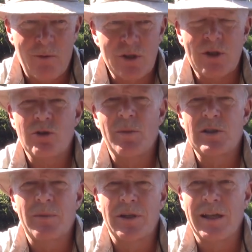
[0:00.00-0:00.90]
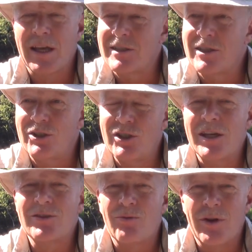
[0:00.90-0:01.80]
won't share too much about it yet because it
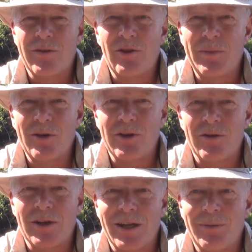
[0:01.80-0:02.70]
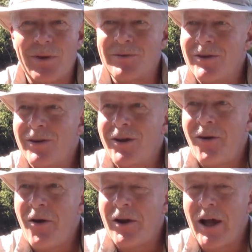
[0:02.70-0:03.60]
just arrived in the mail the other day, but
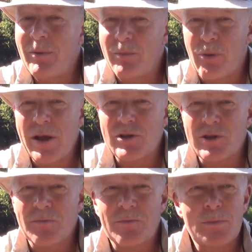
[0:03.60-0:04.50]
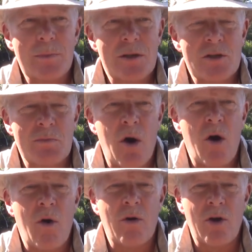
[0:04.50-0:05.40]
I'm impressed.
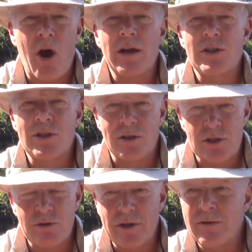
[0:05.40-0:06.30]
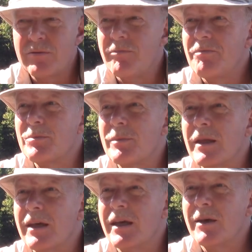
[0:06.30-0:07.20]
Small cottage industry.
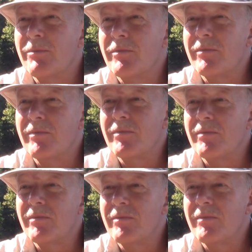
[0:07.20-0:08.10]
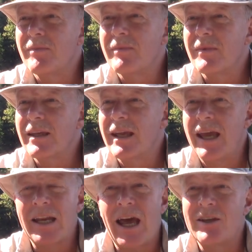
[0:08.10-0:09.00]
Uh,
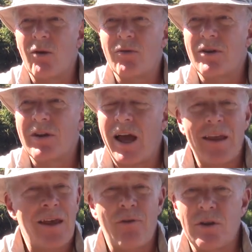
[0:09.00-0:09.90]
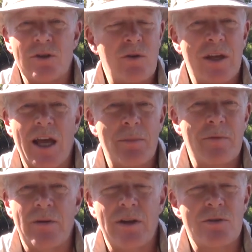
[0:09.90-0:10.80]
and I don't, I, have only, there's only a couple
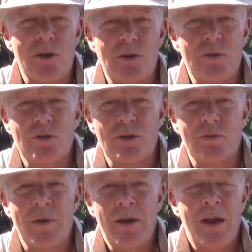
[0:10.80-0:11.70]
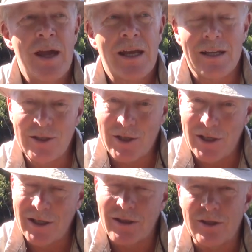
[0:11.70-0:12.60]
of videos on YouTube, at least
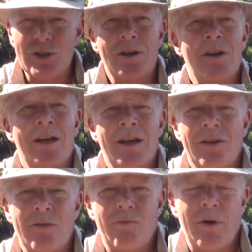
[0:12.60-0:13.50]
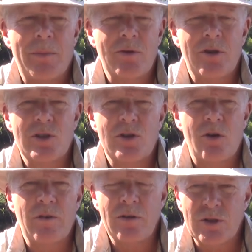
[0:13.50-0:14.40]
in English, about this
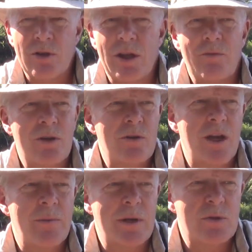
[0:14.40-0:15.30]
stove, and I'll share that with you coming up